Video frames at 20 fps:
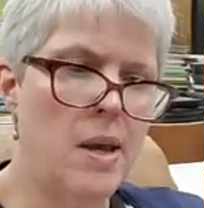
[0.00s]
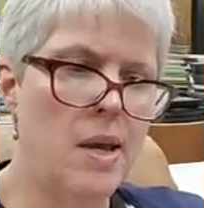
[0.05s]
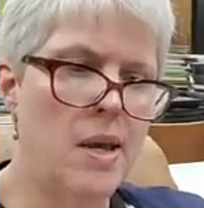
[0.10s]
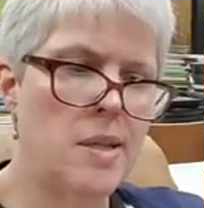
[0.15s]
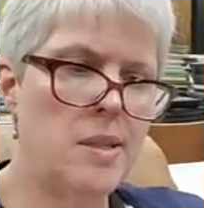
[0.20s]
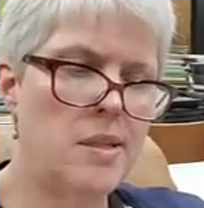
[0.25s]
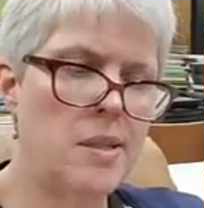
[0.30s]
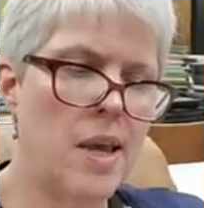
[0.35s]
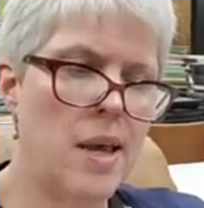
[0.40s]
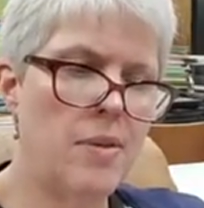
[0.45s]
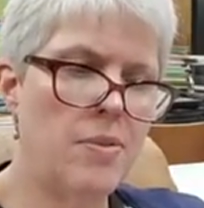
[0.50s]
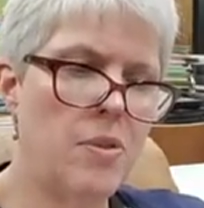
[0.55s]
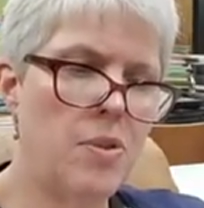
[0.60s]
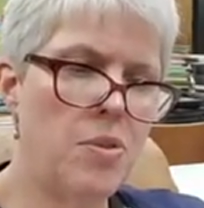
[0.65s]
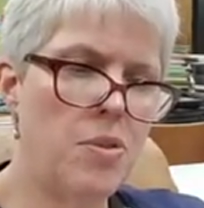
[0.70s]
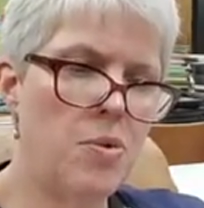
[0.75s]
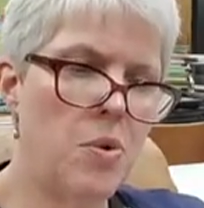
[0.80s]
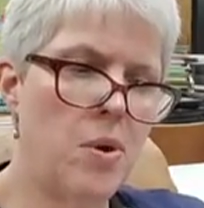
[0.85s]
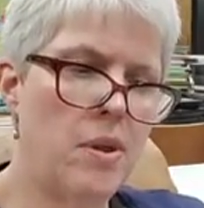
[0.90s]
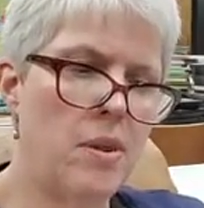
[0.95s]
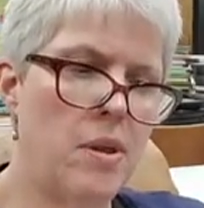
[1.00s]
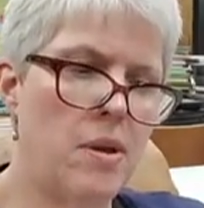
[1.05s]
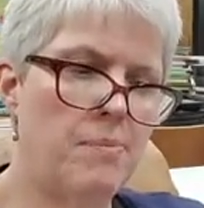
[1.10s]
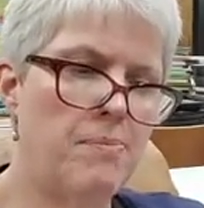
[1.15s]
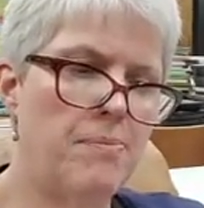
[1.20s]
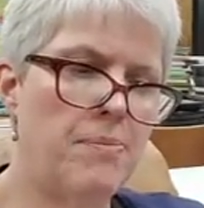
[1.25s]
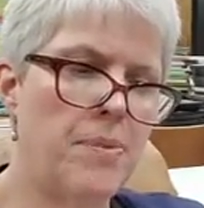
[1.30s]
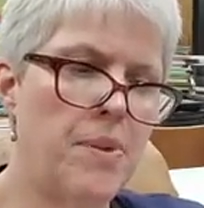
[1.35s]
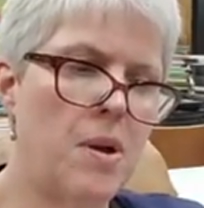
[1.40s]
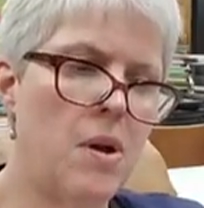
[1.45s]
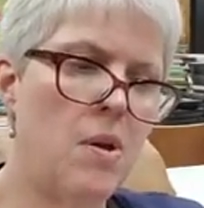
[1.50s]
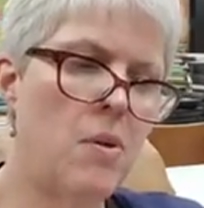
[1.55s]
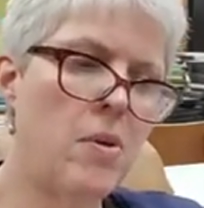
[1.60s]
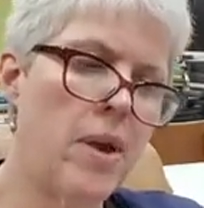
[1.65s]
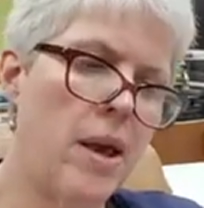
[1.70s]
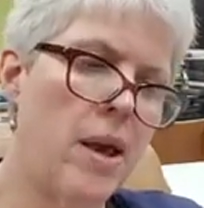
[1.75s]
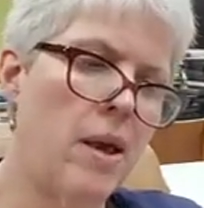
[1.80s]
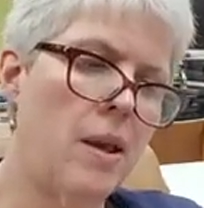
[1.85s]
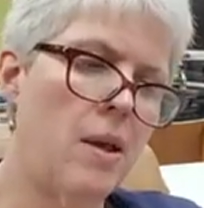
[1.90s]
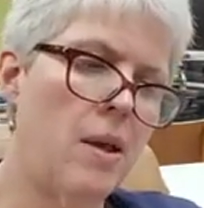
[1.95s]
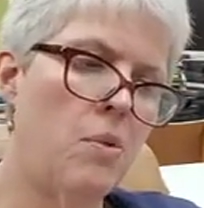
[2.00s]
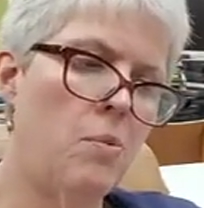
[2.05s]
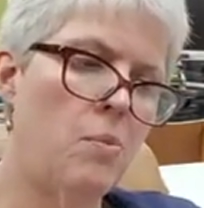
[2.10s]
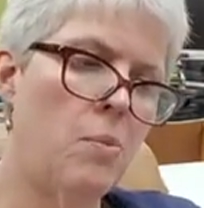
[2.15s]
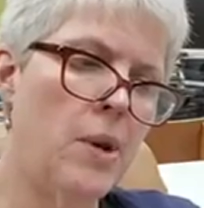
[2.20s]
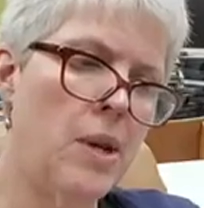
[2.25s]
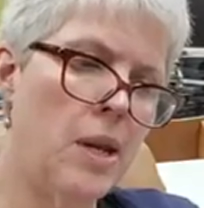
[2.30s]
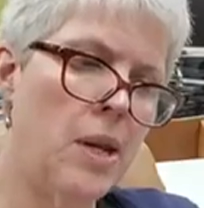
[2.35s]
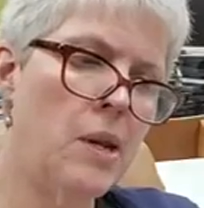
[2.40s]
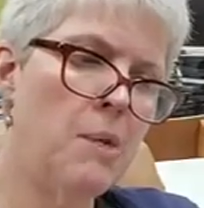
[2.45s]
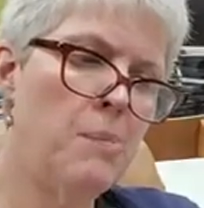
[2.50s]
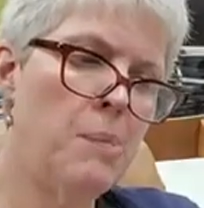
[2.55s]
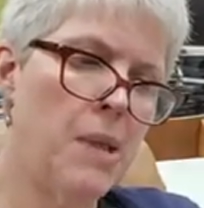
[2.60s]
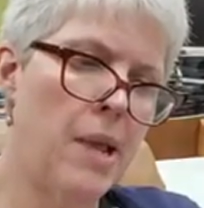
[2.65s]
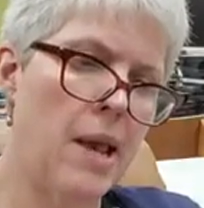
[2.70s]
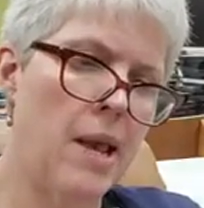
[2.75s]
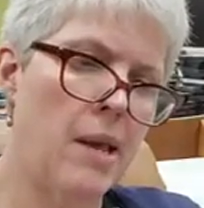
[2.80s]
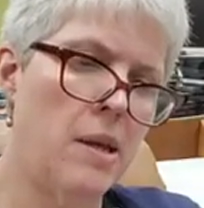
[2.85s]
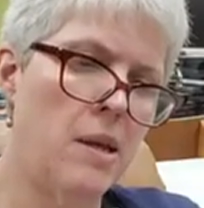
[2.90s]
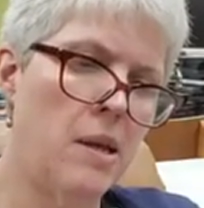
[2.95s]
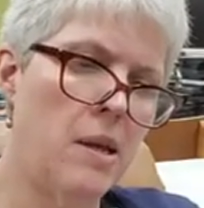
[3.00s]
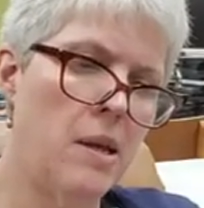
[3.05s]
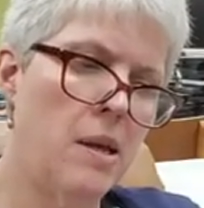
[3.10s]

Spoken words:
He scanned the three of them. Okay, we need a plan.